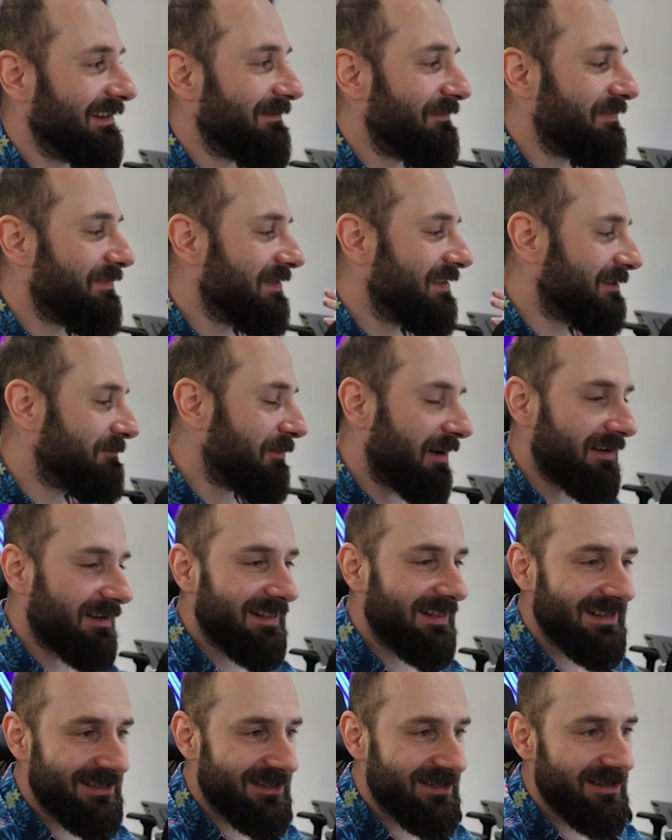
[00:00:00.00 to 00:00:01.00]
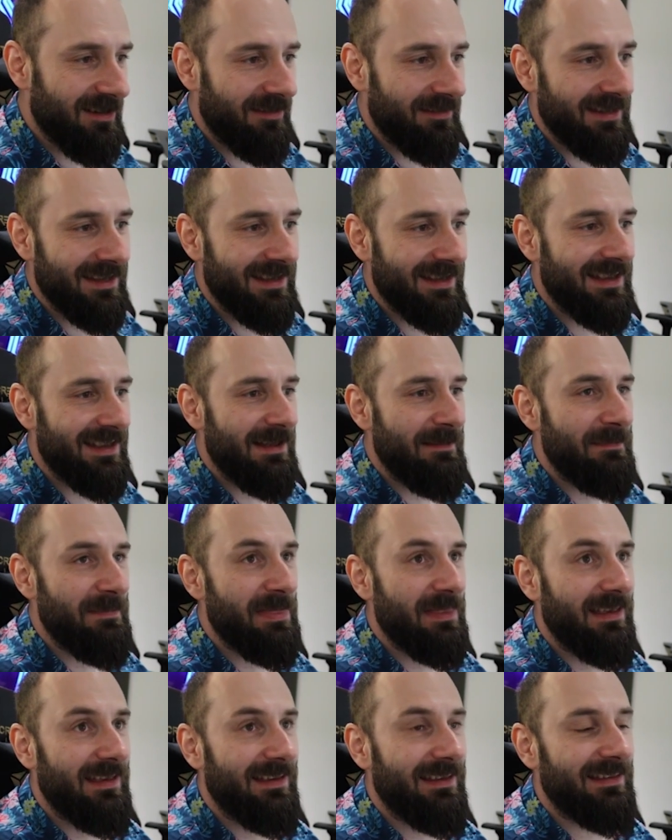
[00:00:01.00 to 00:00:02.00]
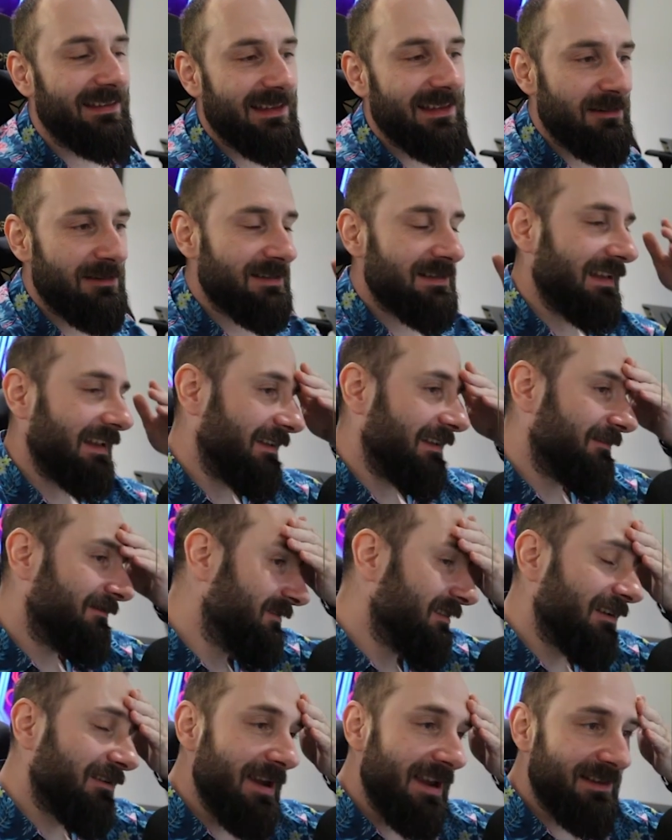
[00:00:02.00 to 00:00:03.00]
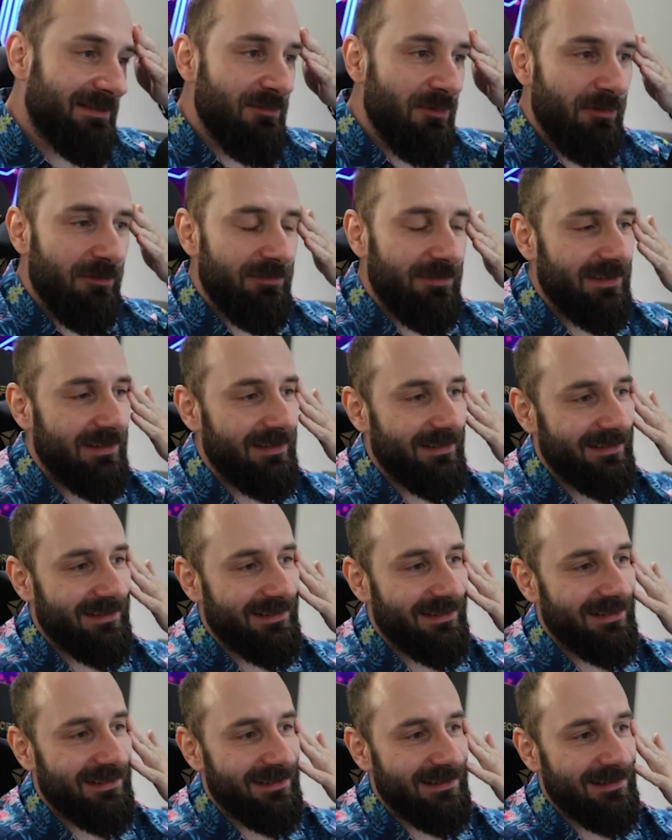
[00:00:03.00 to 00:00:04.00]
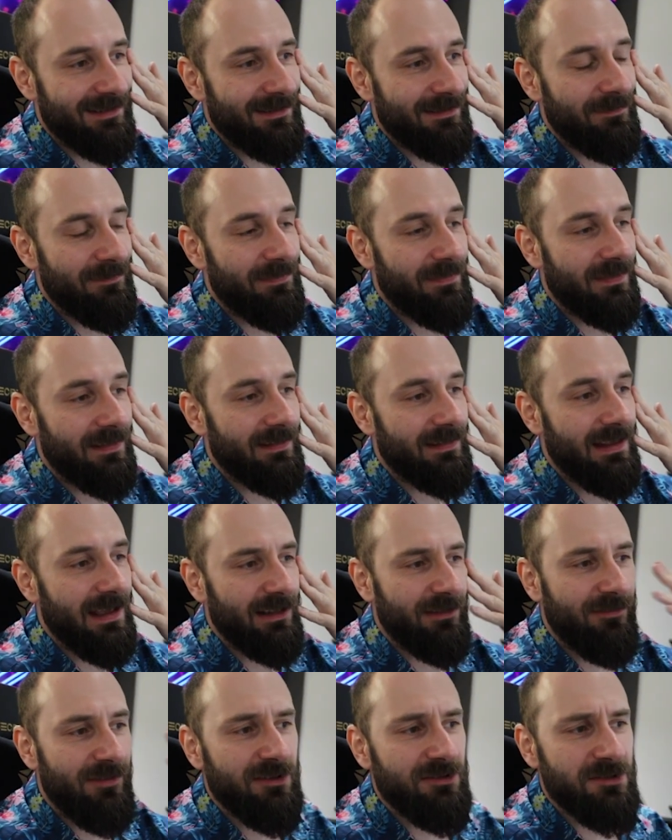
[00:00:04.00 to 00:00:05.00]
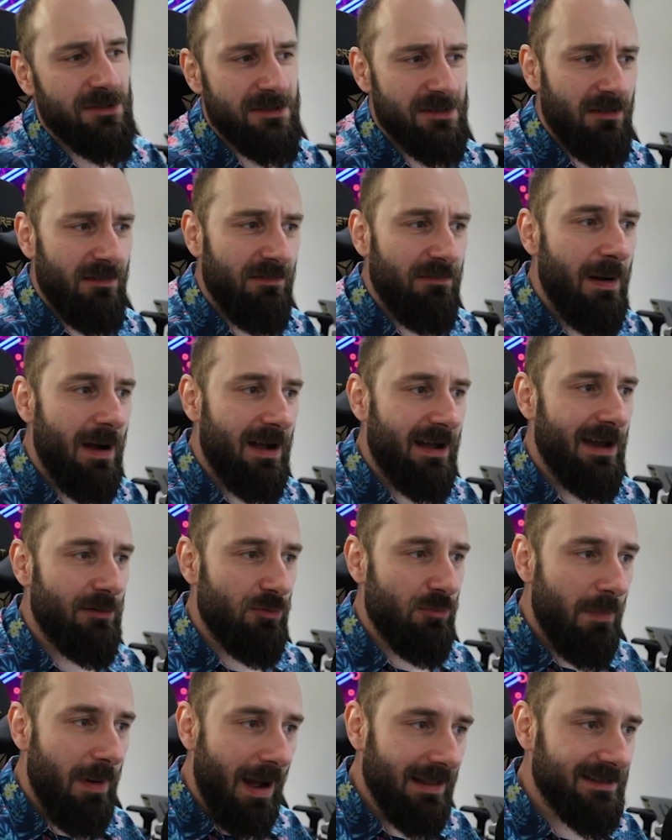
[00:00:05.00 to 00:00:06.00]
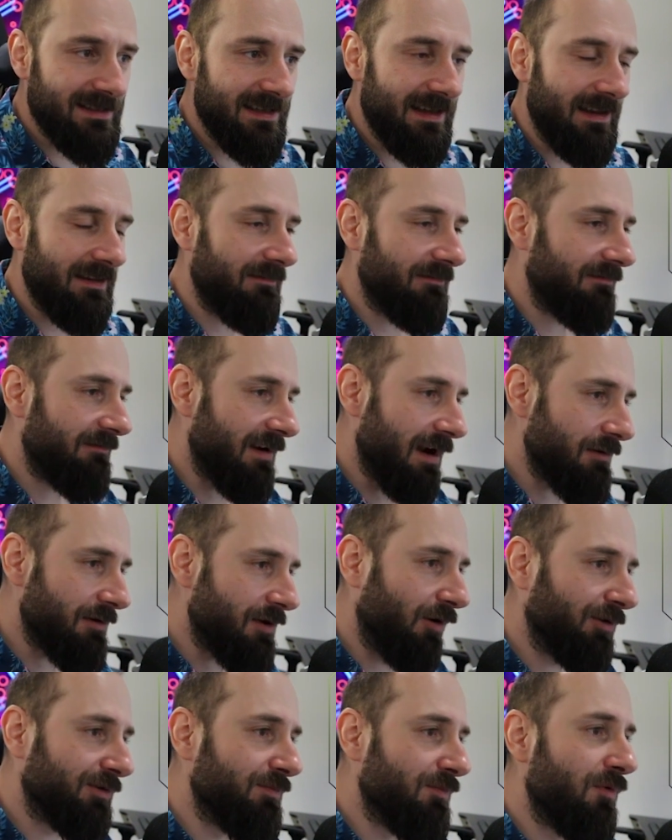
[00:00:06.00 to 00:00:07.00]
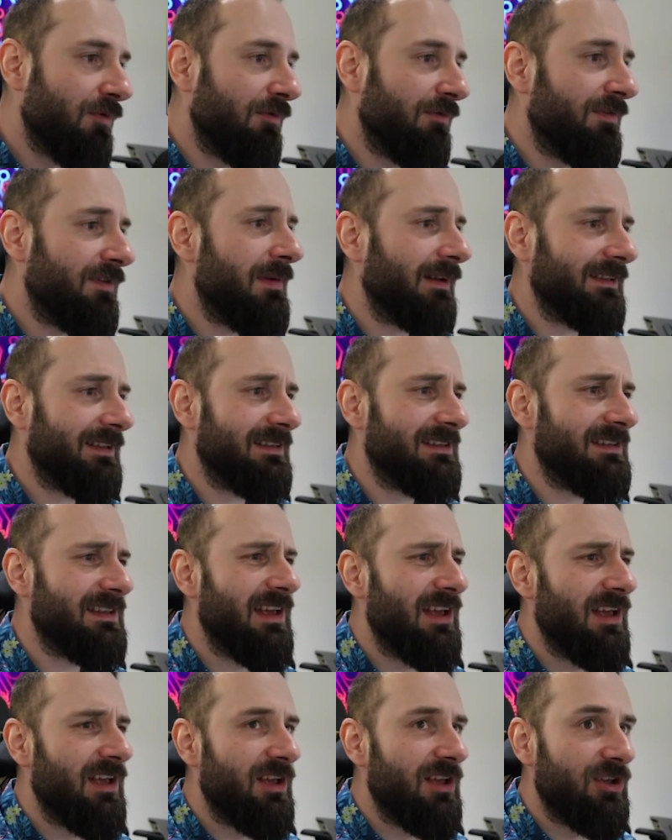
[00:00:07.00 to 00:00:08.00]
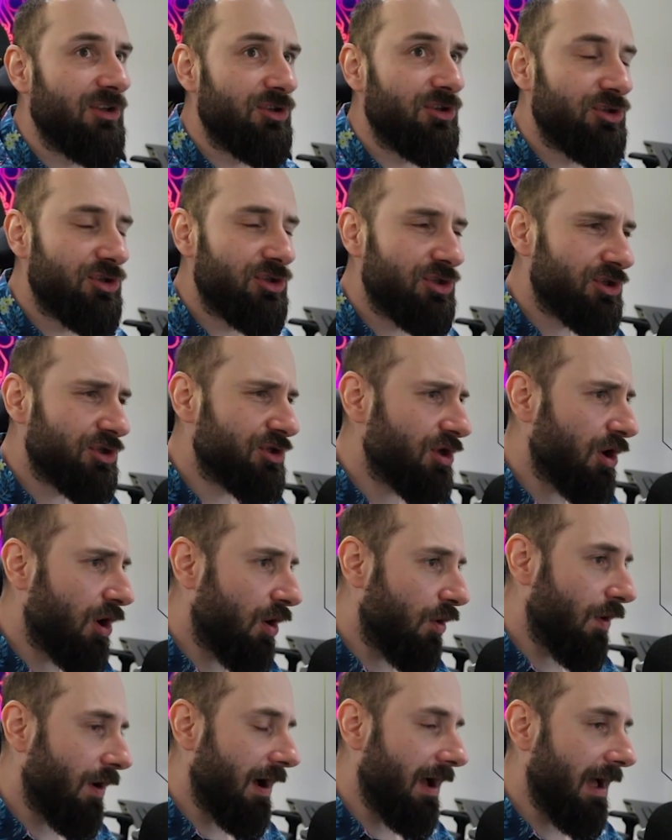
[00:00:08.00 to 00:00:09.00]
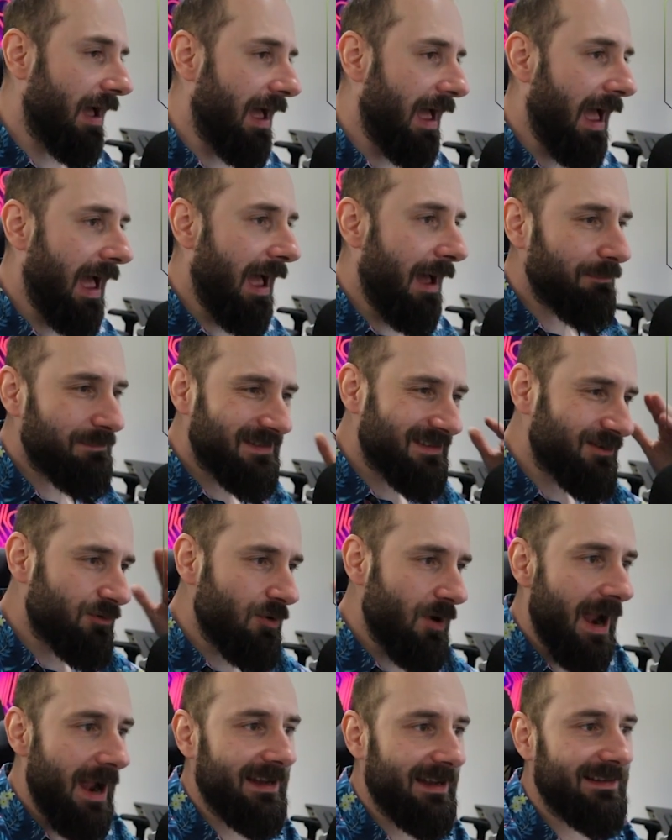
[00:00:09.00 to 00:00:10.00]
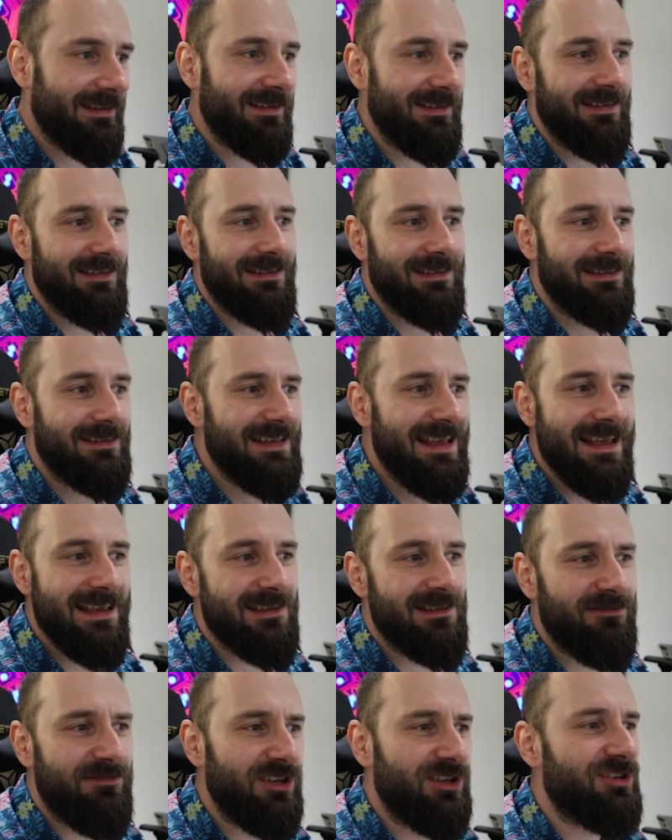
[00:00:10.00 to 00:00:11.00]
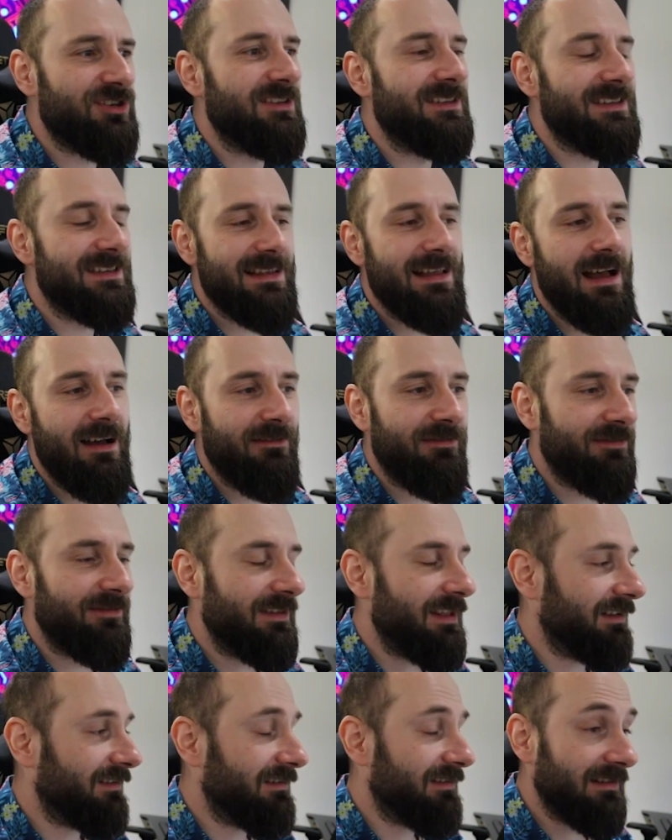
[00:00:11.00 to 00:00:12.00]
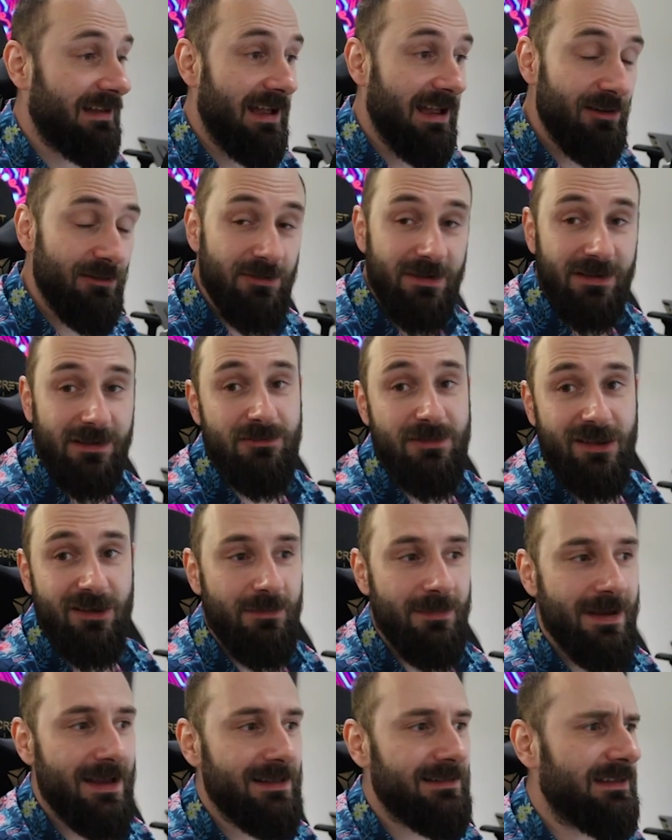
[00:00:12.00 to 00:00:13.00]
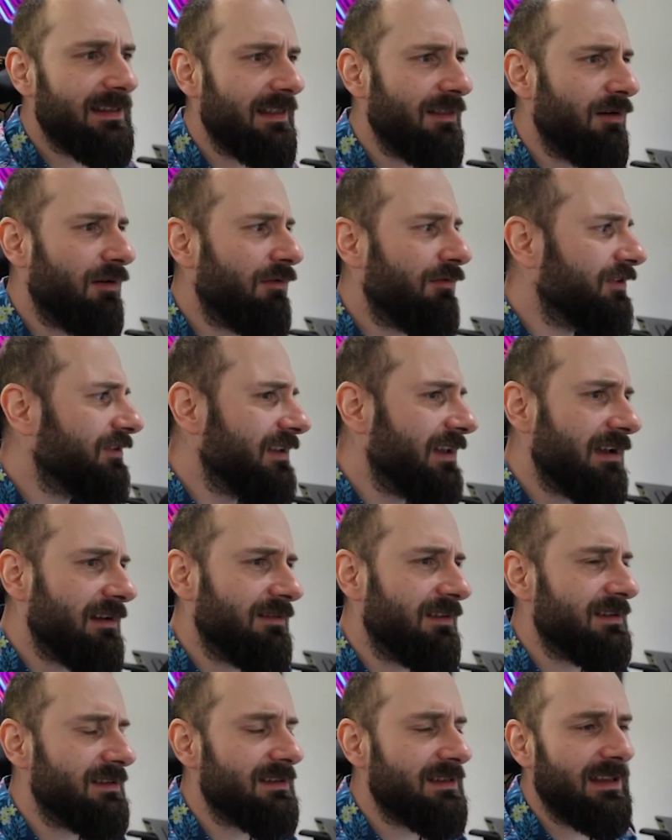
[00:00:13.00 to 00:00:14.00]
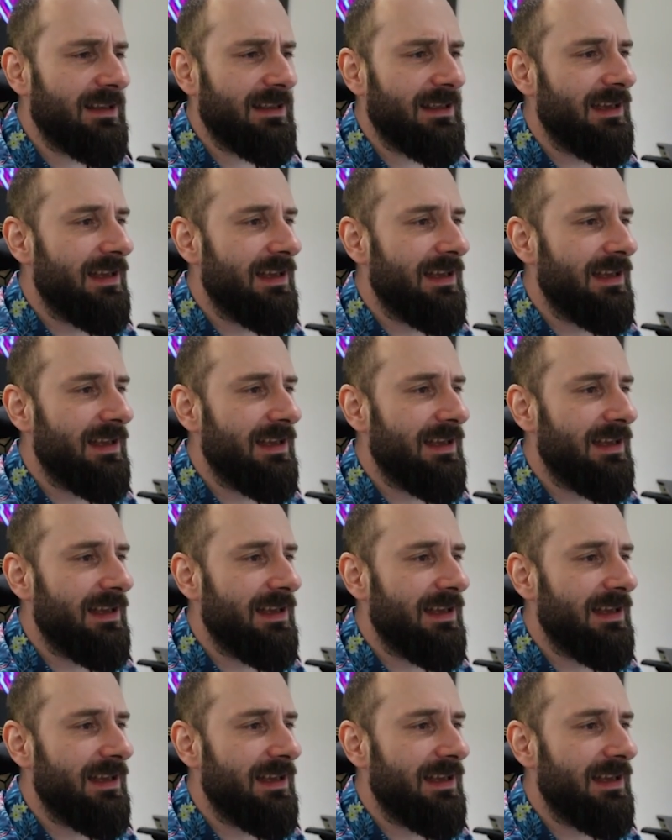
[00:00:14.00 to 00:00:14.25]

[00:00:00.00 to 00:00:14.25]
Sparkless Sunny. There's like great movie, The Adventures of Bakaru Banzai. Very old movie, but it's so abstract science fiction stuff that I really recommend it. And over there's like